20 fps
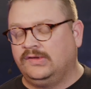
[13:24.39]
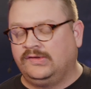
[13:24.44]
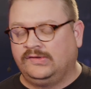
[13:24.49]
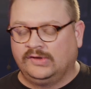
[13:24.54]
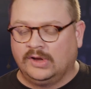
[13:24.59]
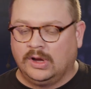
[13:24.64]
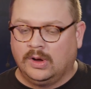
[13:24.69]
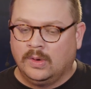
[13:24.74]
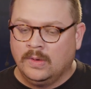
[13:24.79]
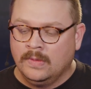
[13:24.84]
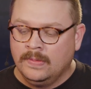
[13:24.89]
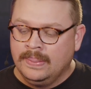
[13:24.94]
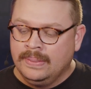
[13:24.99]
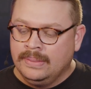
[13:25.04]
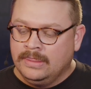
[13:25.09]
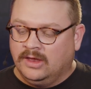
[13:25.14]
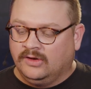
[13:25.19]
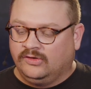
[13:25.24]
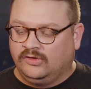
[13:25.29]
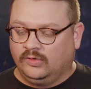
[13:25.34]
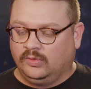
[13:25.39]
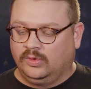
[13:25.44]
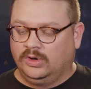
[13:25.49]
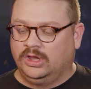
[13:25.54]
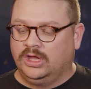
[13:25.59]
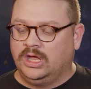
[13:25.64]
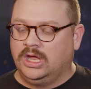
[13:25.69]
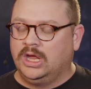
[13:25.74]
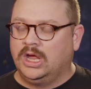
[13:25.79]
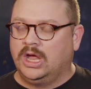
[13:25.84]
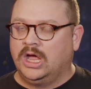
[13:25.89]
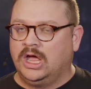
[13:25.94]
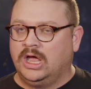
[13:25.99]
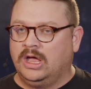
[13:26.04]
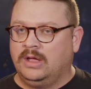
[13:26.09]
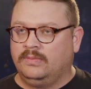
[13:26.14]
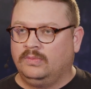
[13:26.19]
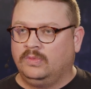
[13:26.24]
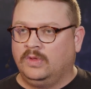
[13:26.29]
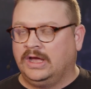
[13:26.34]
So it's a really,
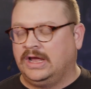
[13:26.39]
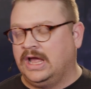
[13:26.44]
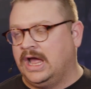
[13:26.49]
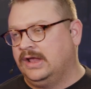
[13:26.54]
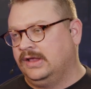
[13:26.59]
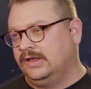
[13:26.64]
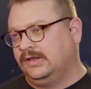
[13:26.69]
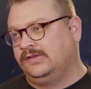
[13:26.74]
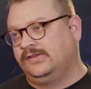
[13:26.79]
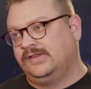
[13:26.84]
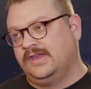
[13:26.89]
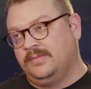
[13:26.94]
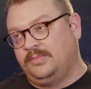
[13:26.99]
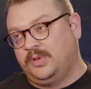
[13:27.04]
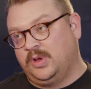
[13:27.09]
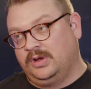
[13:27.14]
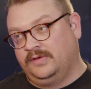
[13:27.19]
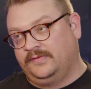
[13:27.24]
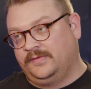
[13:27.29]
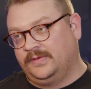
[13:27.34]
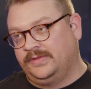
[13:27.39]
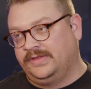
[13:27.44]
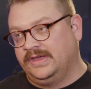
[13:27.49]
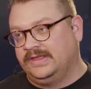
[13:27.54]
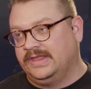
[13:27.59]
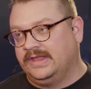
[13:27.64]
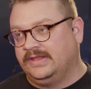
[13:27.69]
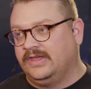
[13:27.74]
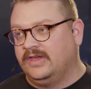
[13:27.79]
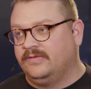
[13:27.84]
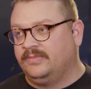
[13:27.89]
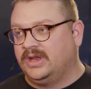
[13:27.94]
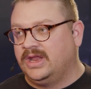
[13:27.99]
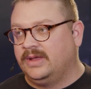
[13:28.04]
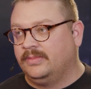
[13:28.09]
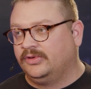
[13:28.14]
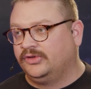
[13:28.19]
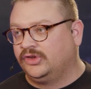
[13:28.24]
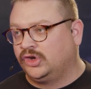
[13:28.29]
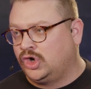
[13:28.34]
like I would say, beautiful thing that they've been
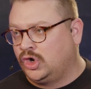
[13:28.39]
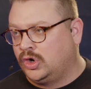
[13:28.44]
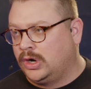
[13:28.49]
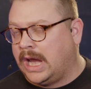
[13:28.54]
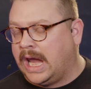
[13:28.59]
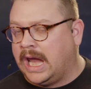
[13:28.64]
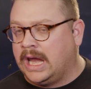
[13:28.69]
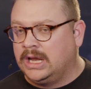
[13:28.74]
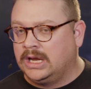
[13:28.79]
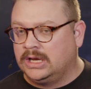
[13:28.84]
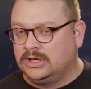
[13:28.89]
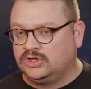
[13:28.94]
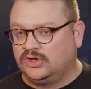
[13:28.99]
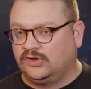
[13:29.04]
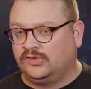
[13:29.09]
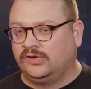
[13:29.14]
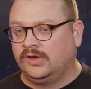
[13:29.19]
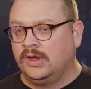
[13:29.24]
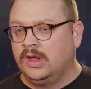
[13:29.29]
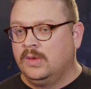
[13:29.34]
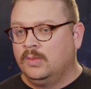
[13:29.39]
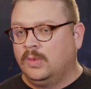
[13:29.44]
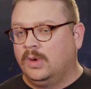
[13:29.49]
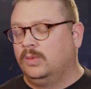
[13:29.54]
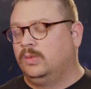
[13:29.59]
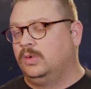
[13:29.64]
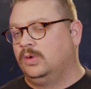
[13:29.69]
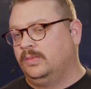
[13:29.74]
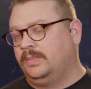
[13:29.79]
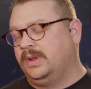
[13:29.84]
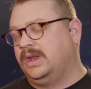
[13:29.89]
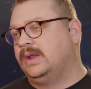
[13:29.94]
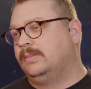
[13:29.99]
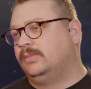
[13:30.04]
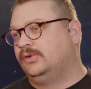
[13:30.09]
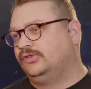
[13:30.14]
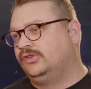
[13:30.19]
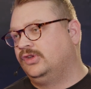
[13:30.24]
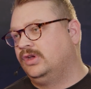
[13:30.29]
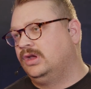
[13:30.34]
able to create, and just what we're being
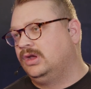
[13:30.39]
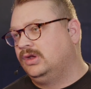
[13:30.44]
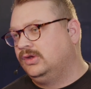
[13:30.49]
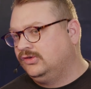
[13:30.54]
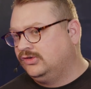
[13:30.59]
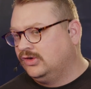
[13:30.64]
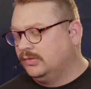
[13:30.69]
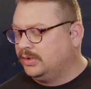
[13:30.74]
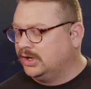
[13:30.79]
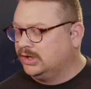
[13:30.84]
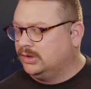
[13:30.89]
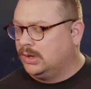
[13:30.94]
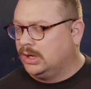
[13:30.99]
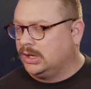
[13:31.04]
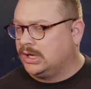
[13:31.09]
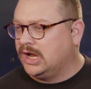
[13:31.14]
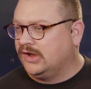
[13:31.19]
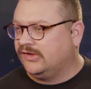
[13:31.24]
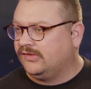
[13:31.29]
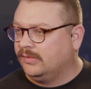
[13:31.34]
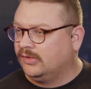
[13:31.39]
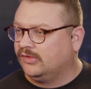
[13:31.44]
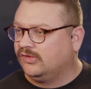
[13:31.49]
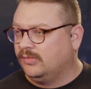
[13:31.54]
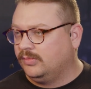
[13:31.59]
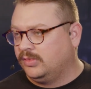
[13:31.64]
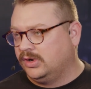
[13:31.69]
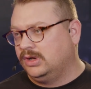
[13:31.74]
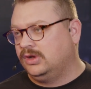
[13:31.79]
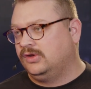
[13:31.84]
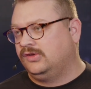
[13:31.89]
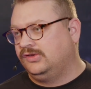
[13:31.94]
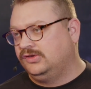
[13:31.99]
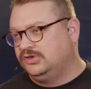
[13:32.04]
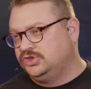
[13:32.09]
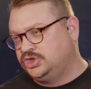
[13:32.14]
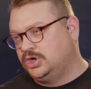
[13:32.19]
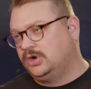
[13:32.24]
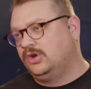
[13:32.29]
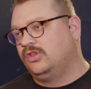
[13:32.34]
able to bring to our customers and
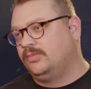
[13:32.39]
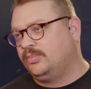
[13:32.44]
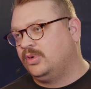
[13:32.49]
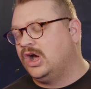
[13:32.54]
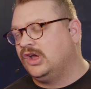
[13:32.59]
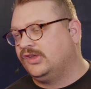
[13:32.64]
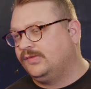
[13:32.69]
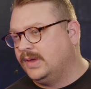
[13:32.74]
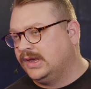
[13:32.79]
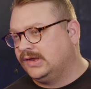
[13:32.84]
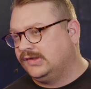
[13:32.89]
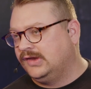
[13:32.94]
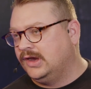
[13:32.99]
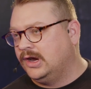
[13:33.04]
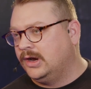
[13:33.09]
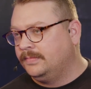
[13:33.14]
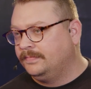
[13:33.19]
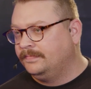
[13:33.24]
show to the prospects here.